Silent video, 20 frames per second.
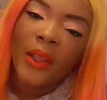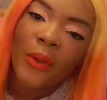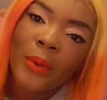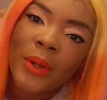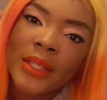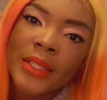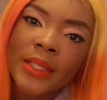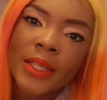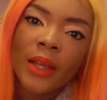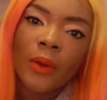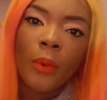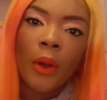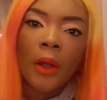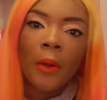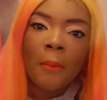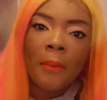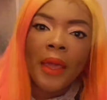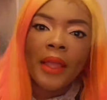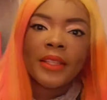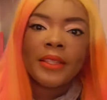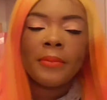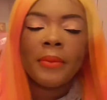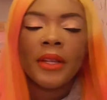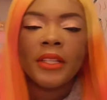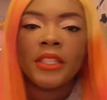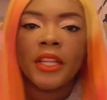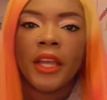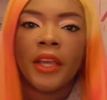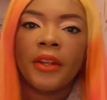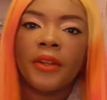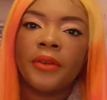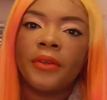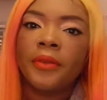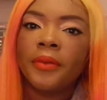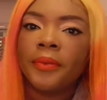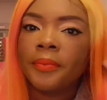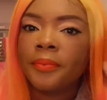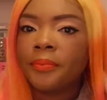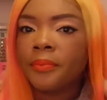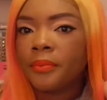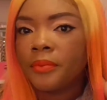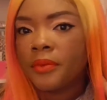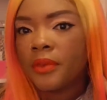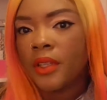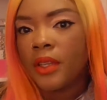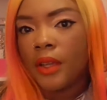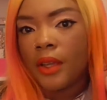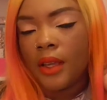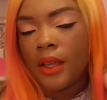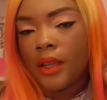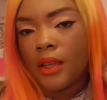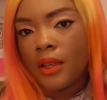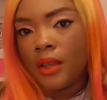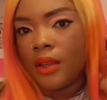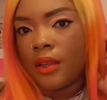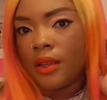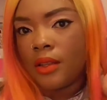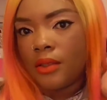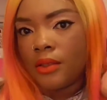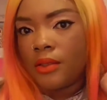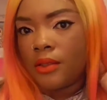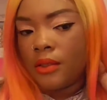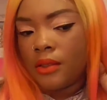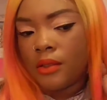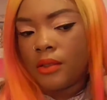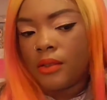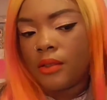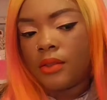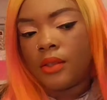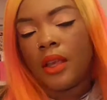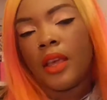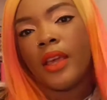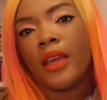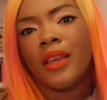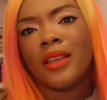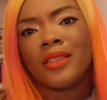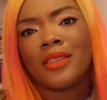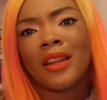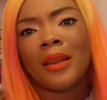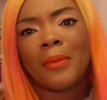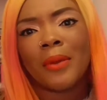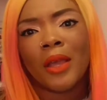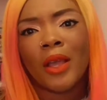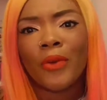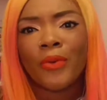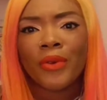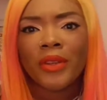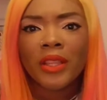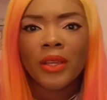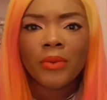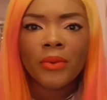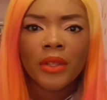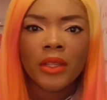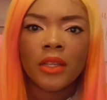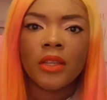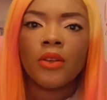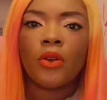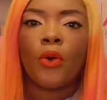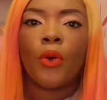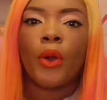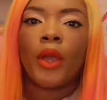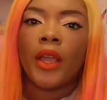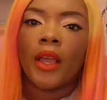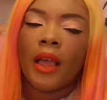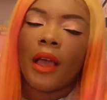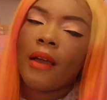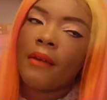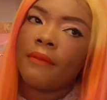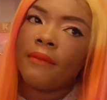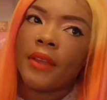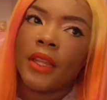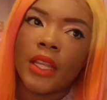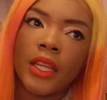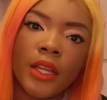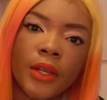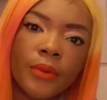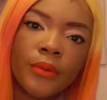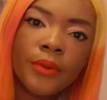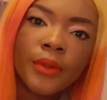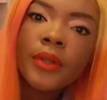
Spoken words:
what's up? Welcome back to my channel. And today is going to be a really quick video.